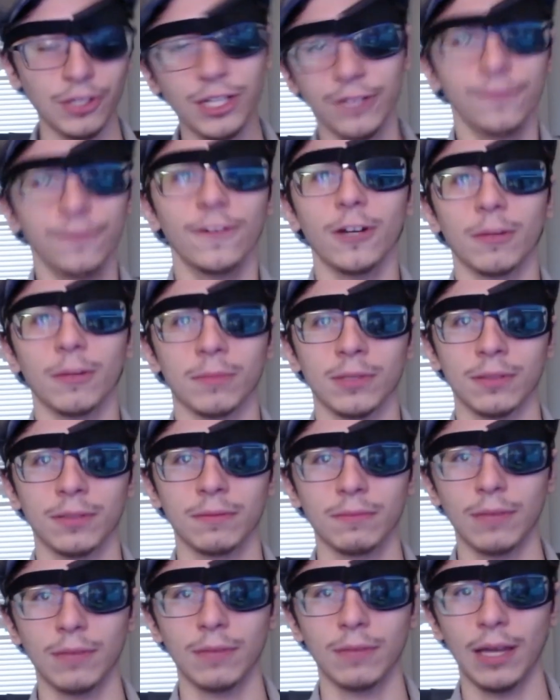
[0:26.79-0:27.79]
confirmed.
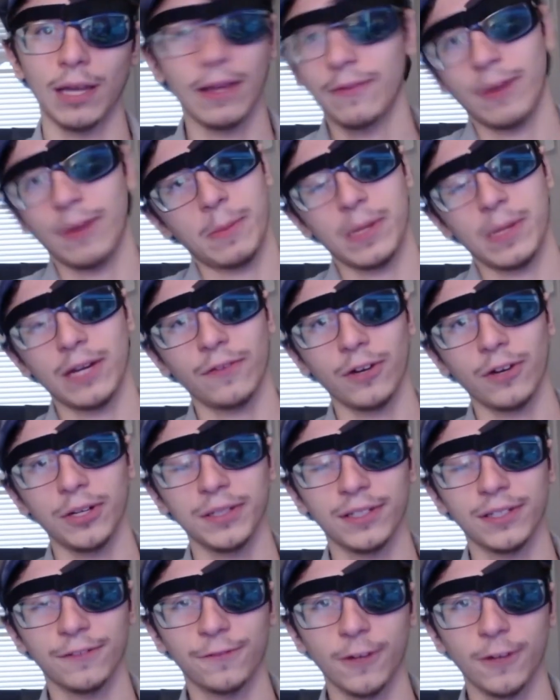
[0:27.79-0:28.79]
I've already
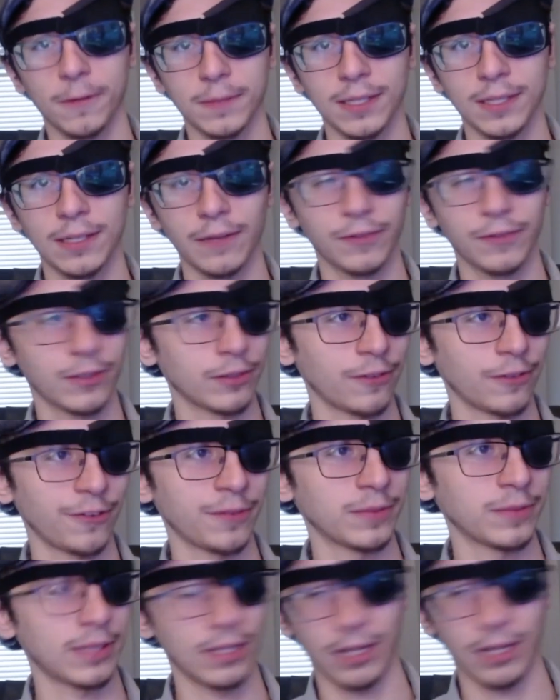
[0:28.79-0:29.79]
confirmed it. I've
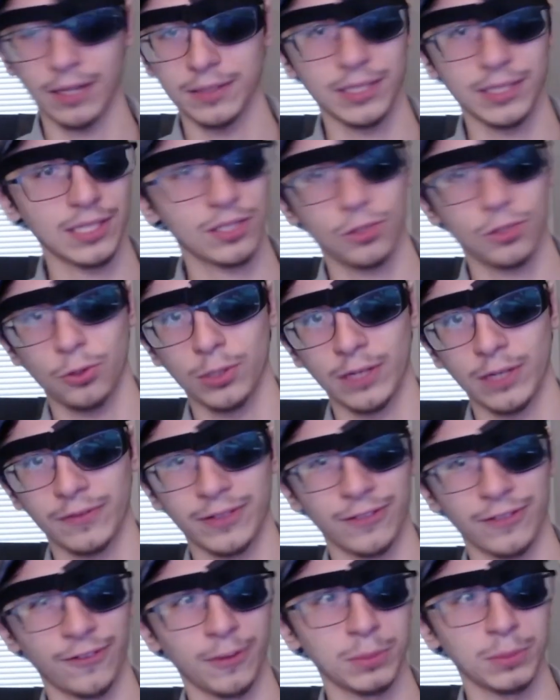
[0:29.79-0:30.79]
confirmed it on Discord. I've
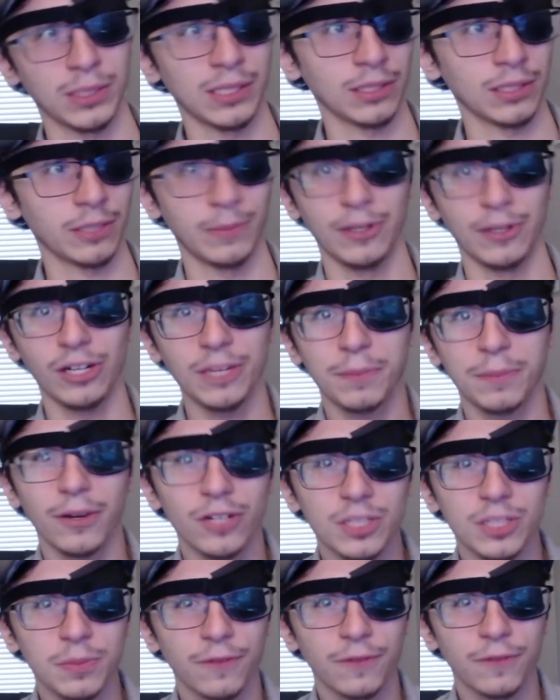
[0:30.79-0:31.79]
confirmed it in community
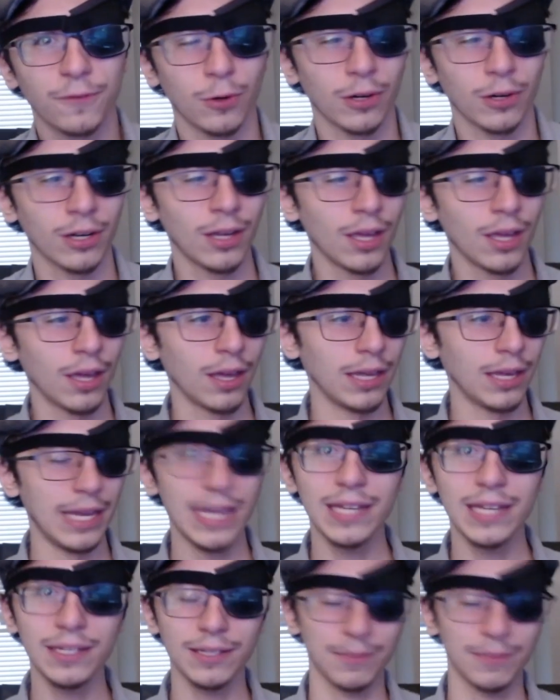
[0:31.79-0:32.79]
posts before,
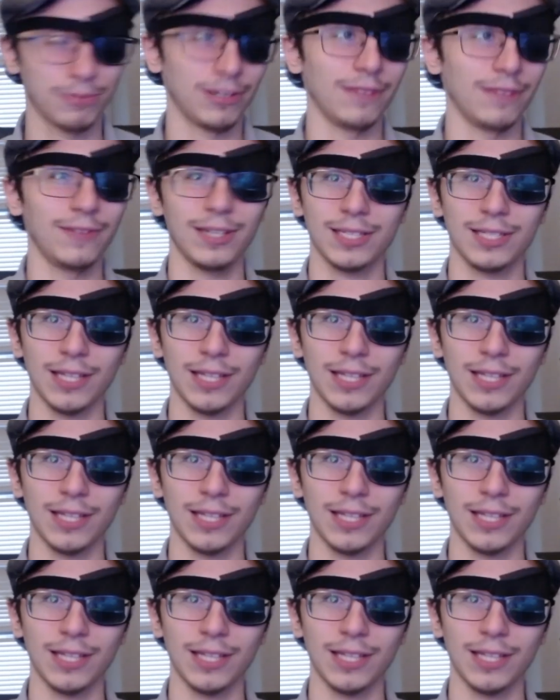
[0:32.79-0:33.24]
in the previous